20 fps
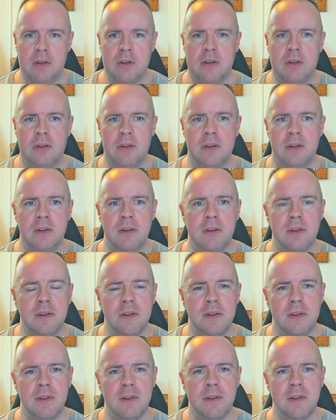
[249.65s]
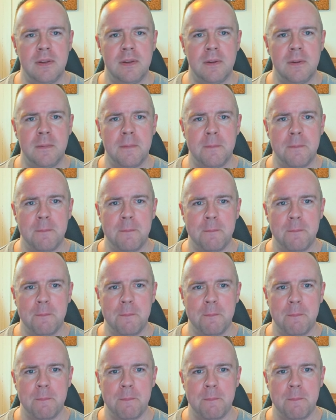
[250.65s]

[no speech]